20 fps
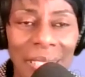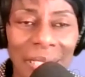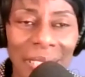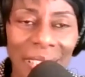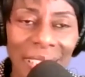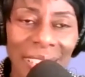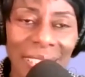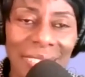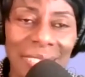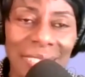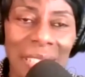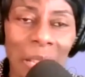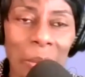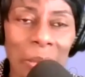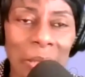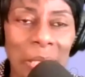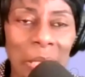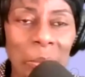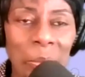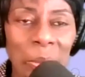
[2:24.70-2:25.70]
Uh,
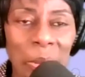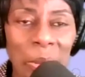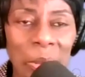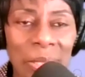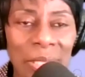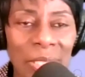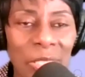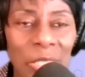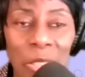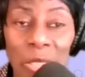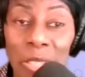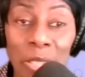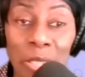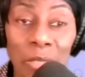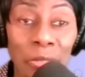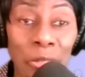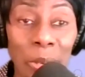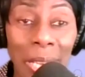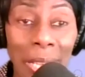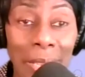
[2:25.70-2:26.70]
Sabbath keepers, the church is
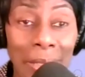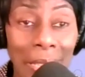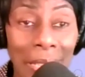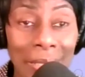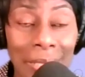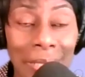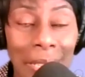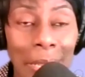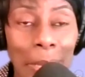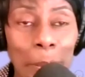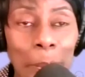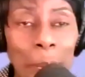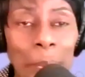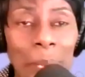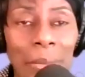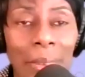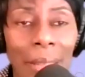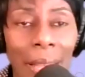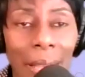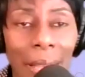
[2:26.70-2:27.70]
full at that time.
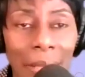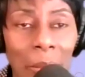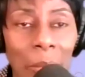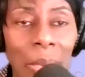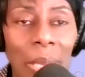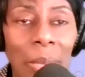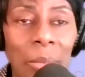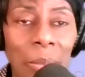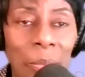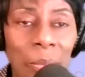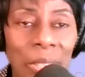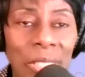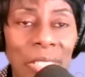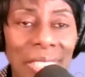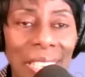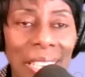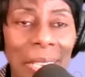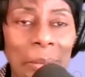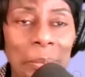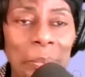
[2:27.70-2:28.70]
And he made me preach
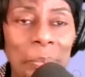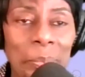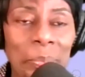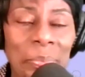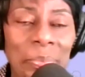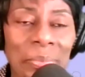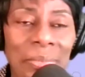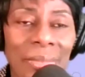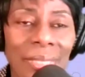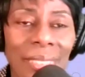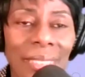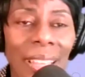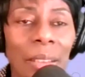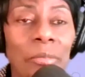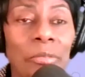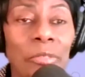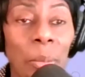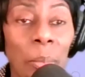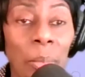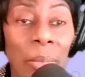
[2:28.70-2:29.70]
again.
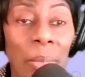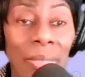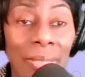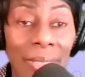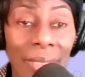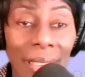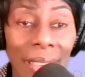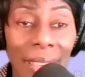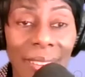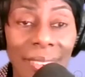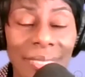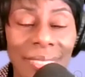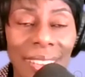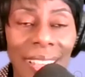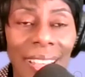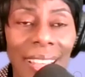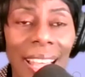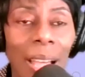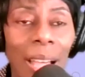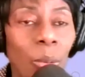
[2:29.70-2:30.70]
And from then,
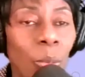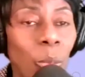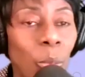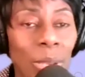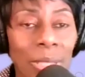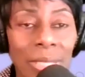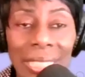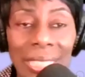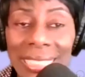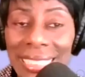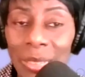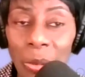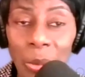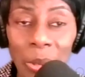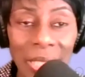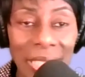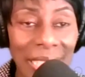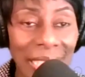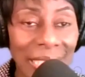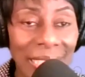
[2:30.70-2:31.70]
I wasn't
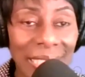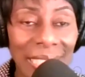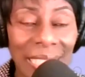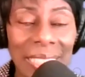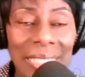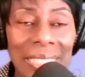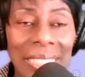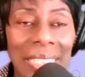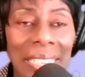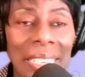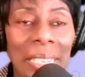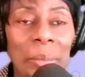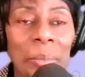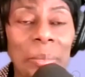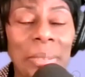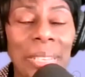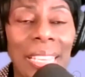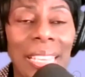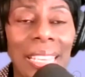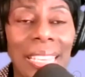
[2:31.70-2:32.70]
ordained at the
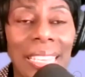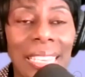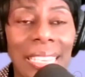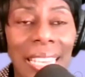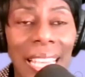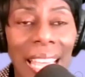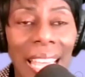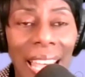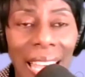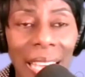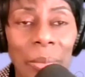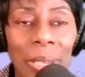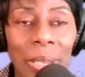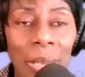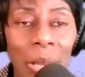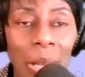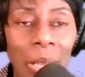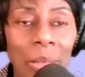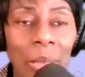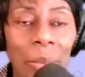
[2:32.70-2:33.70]
time. He had
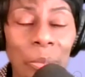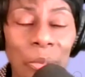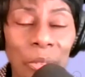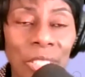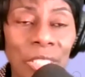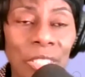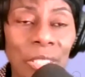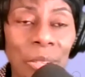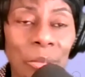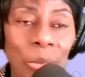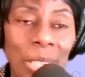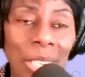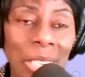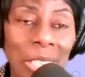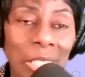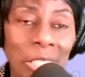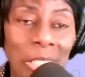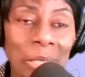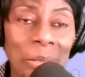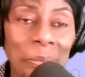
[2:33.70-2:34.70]
me on the preaching
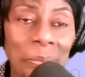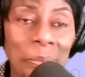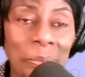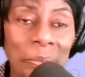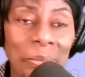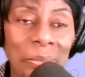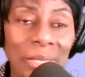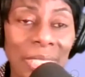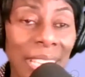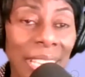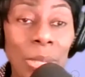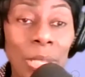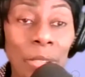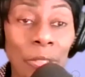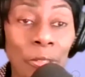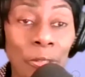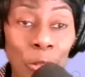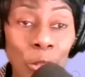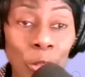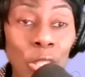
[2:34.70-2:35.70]
rotation. And I was
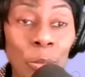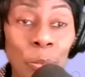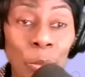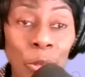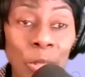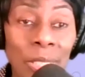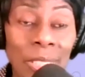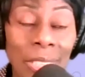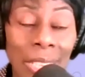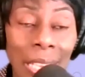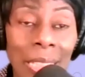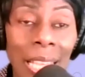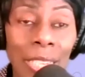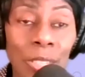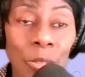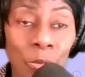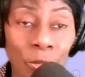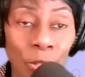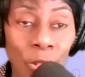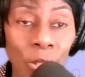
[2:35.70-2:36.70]
the first person in
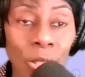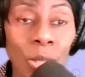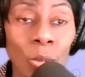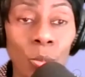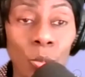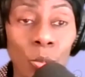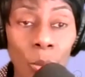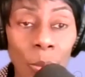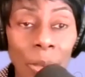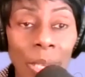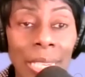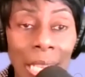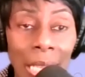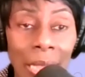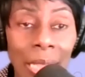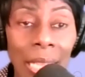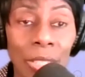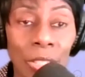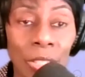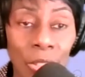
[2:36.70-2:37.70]
that, first woman
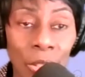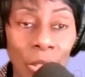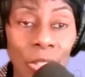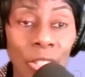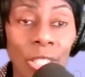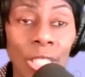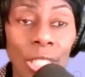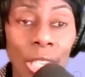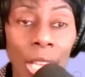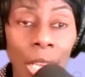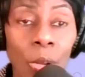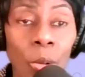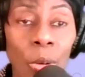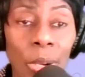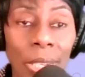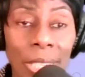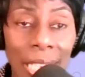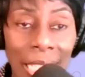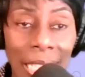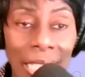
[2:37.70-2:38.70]
in that church, not
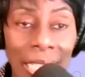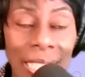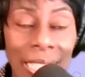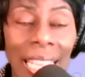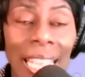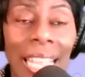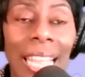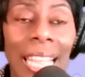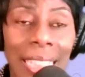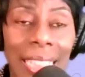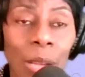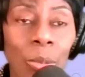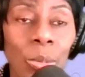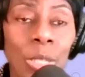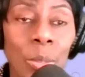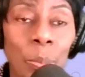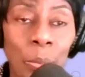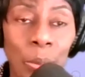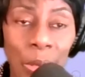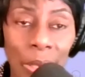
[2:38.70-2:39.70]
ordained, that
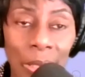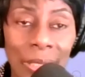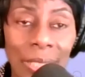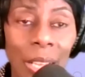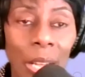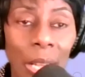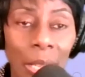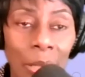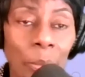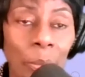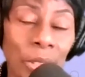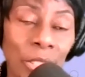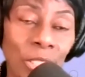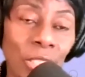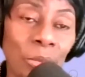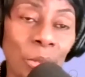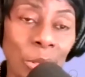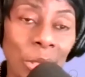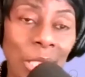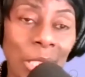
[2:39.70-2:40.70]
was put on the
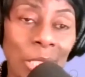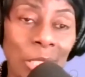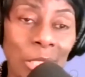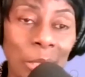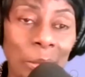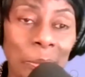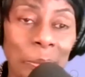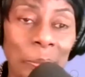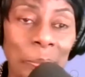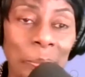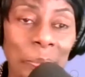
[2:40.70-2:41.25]
preaching rotation.